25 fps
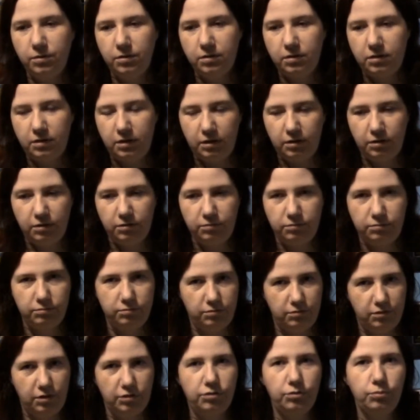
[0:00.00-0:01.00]
you know,
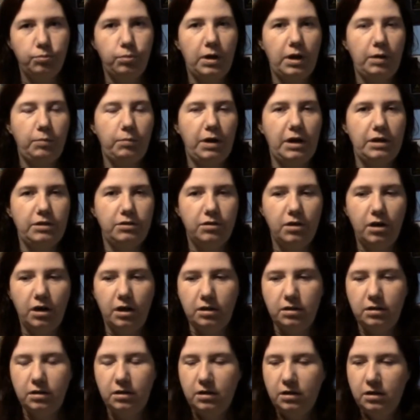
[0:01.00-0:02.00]
this is what I want
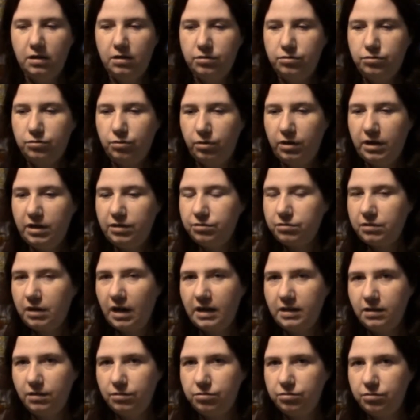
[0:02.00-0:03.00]
done. So he's
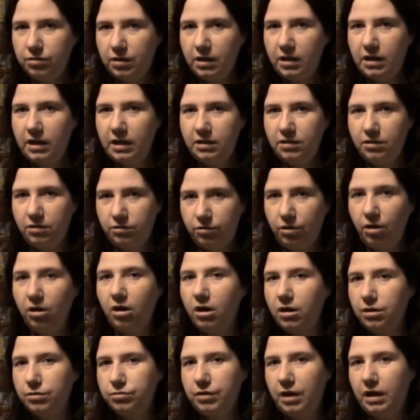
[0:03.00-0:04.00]
kind of sicking the
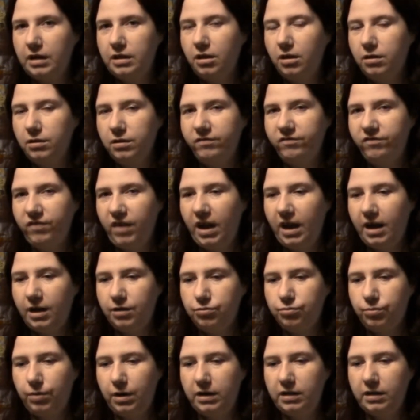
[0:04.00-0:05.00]
dogs on all the
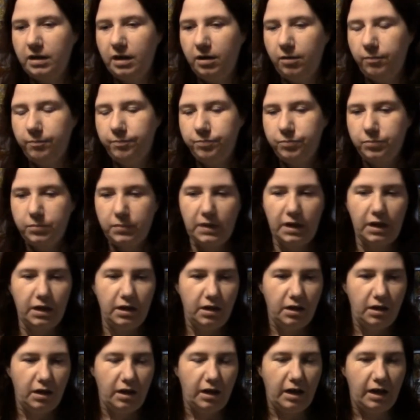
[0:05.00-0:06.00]
fans right now.
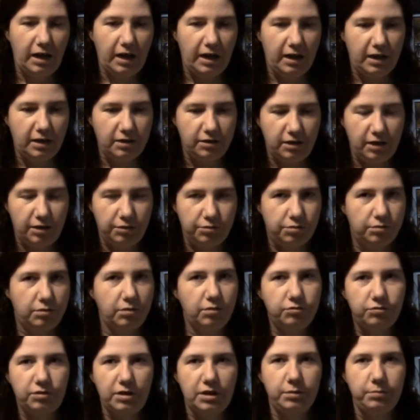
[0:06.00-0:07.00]
And he's
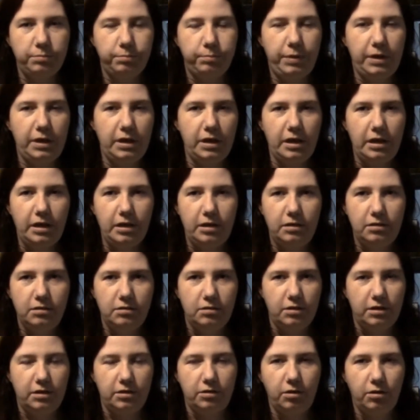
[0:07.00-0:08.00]
still trying to be
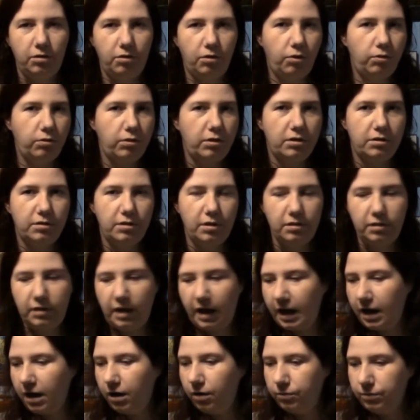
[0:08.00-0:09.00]
looking all holier than
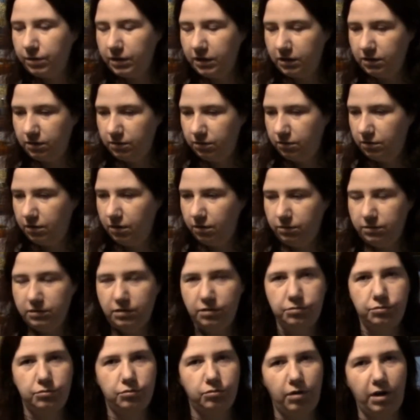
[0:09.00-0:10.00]
thou and, you know, in
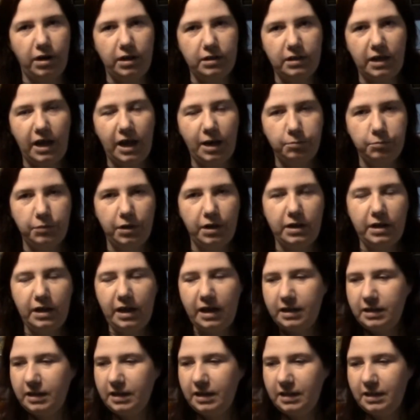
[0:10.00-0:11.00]
this great limelight.
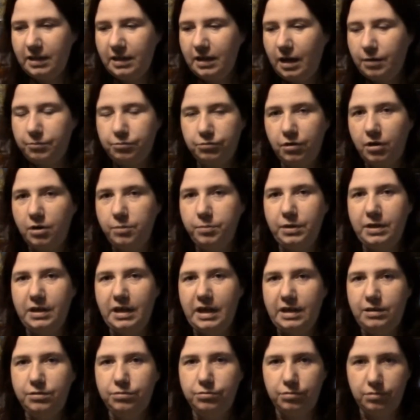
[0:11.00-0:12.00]
And I'm sorry, but
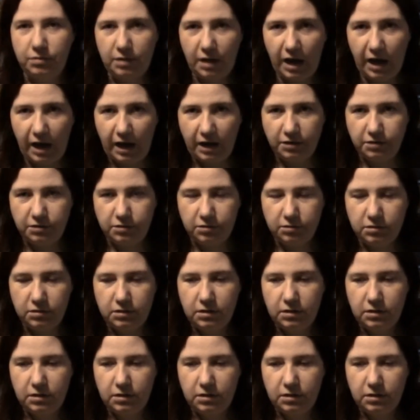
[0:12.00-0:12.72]
he's not.